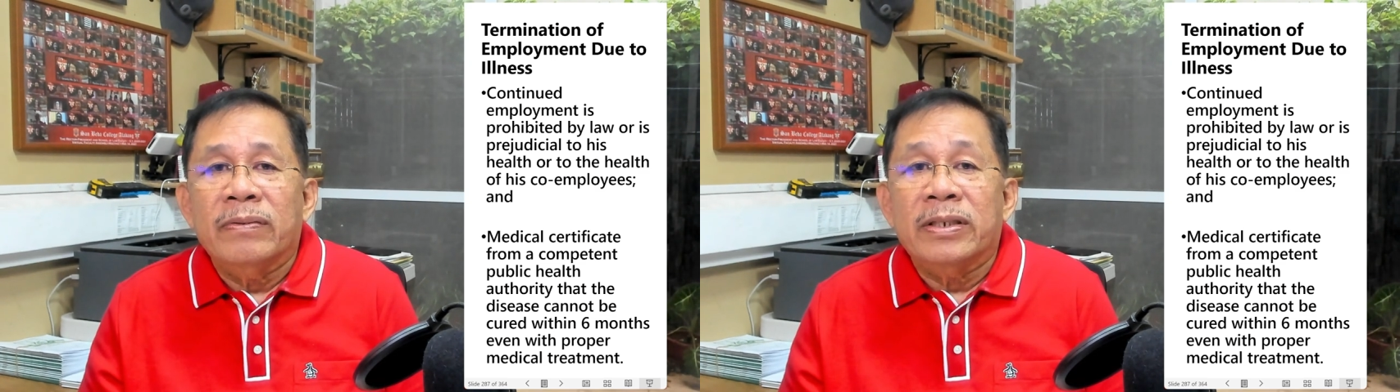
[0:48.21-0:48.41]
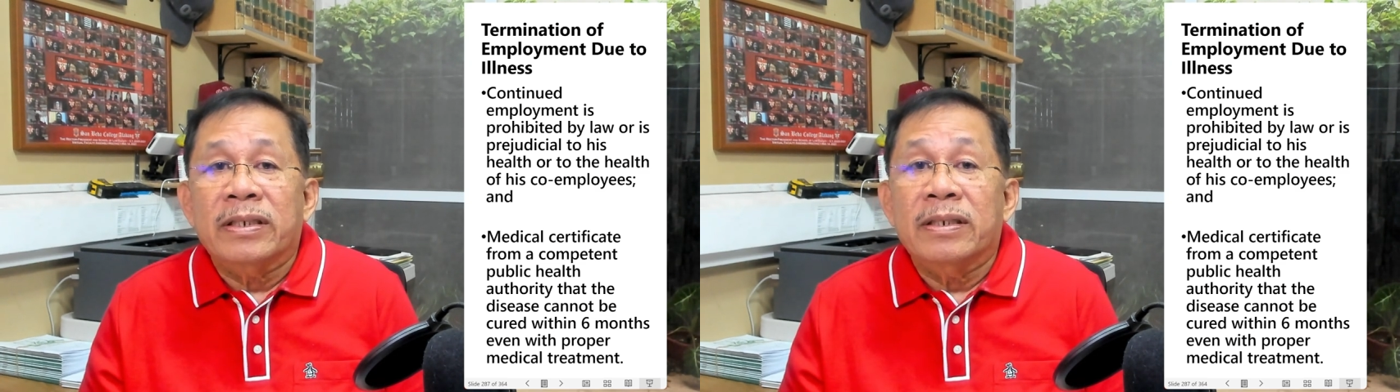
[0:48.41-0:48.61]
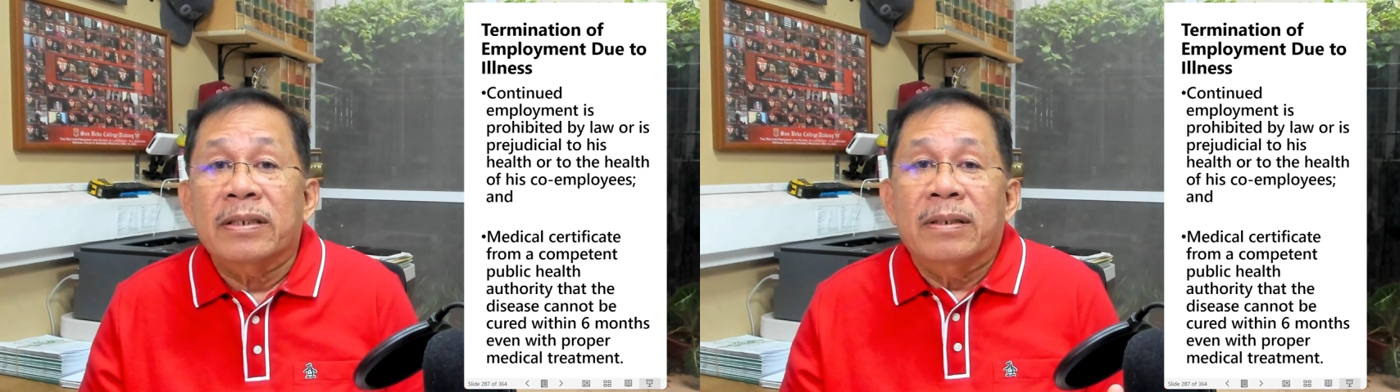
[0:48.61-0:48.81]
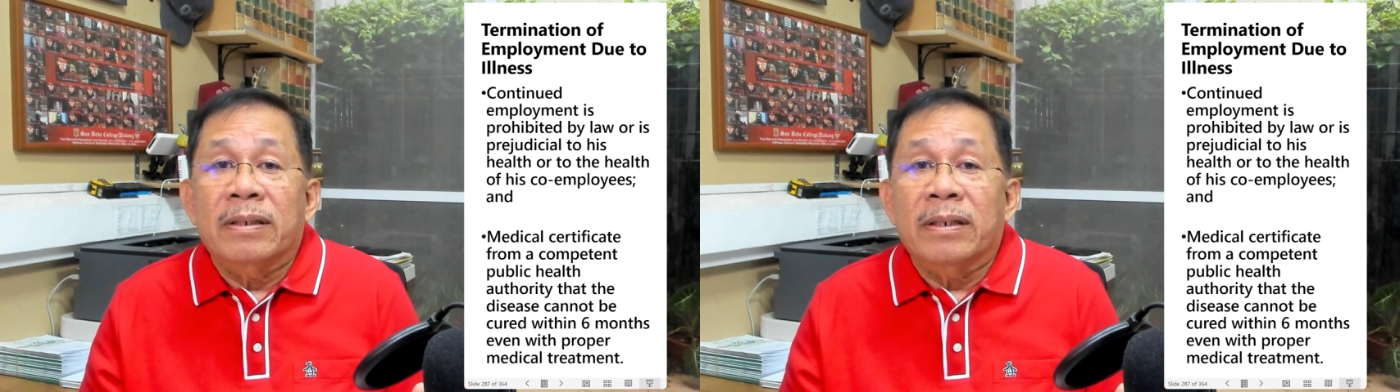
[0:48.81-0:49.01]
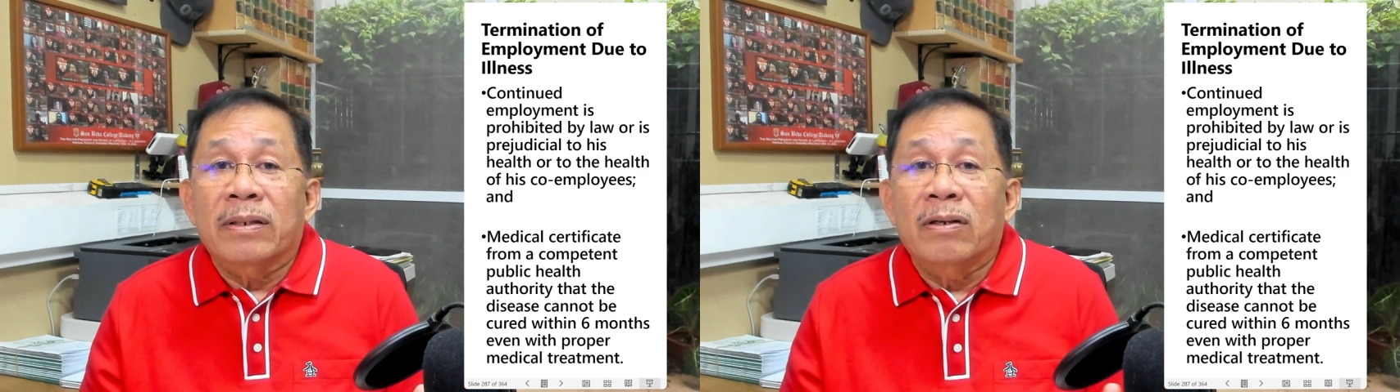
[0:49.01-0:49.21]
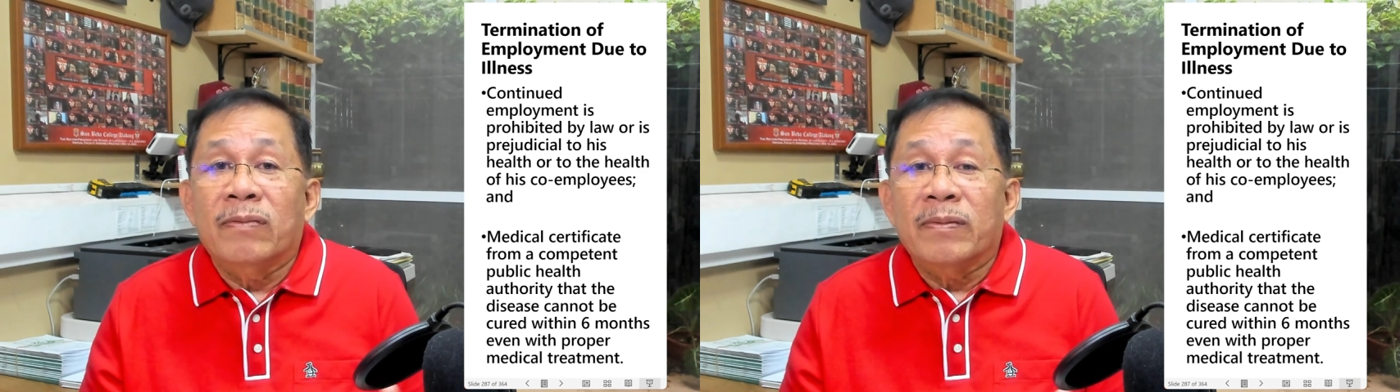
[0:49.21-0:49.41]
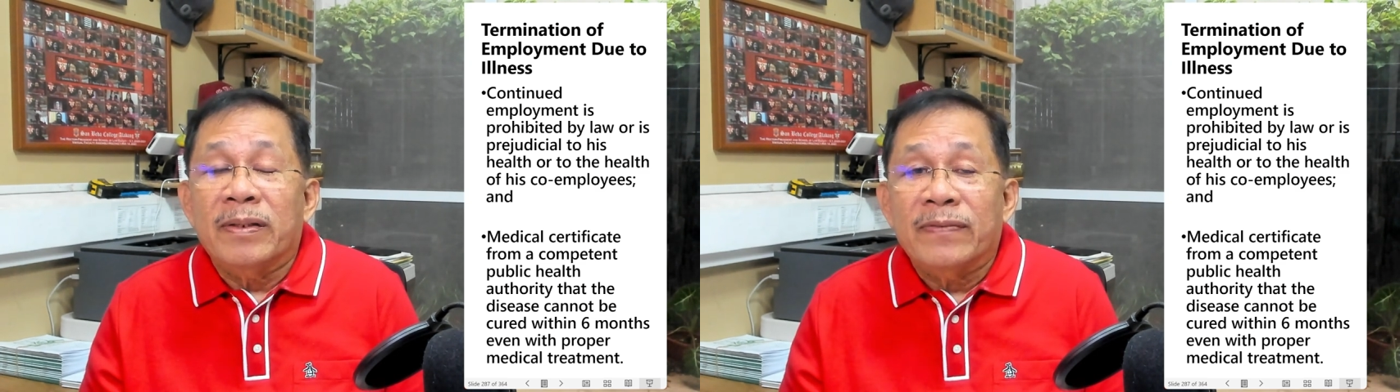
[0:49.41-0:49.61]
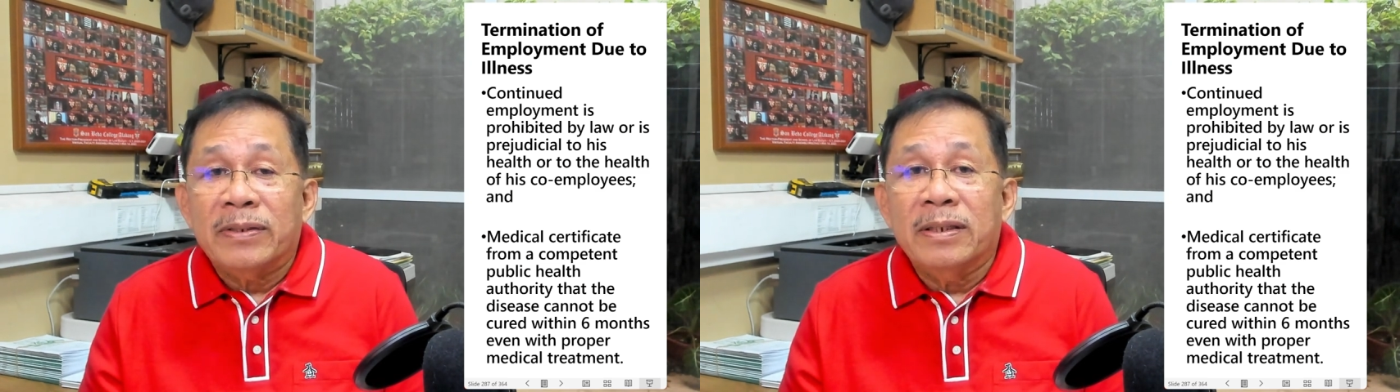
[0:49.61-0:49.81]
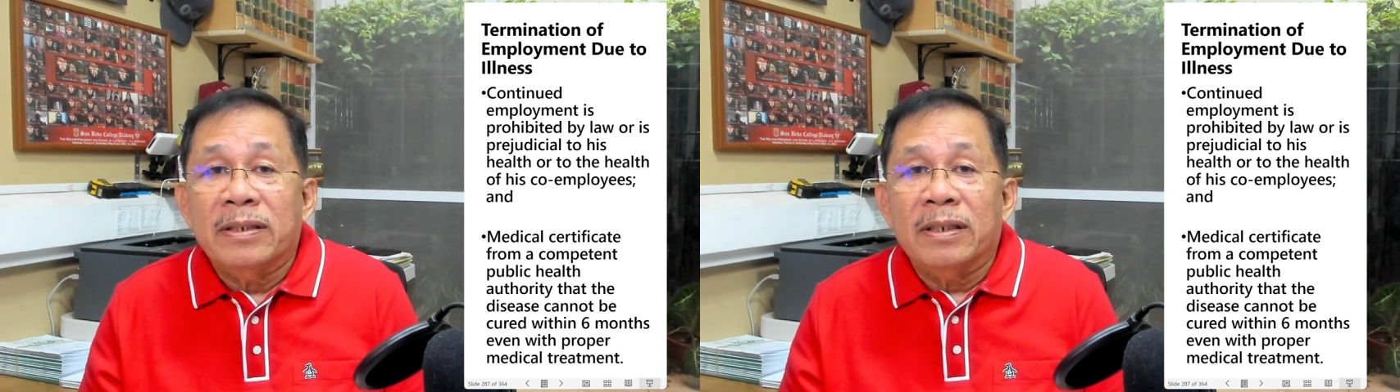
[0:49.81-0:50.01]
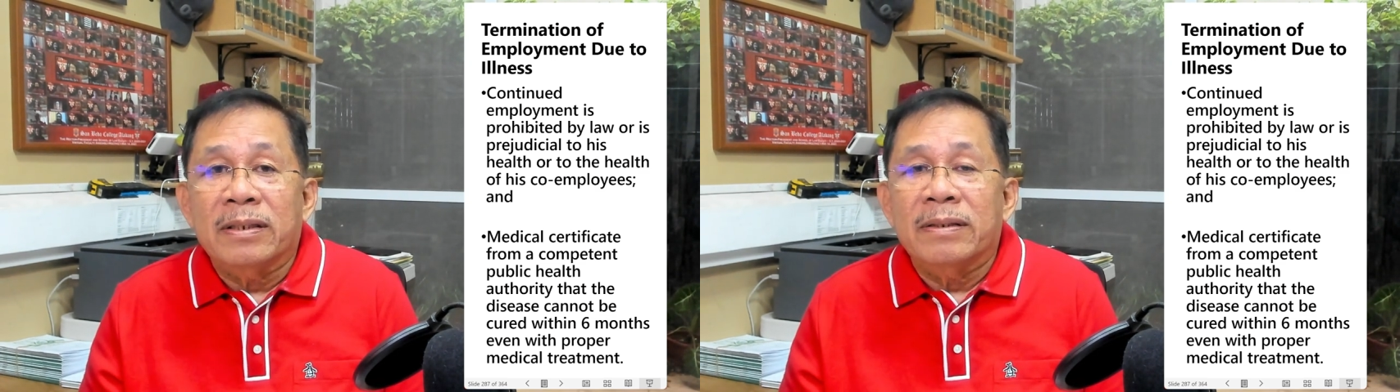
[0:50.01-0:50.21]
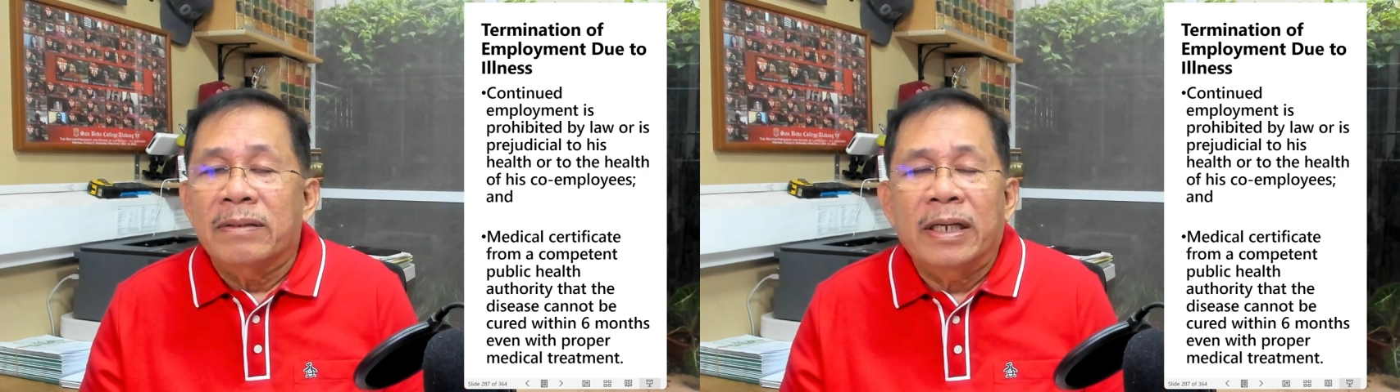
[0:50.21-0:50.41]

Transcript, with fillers: which is a government physician,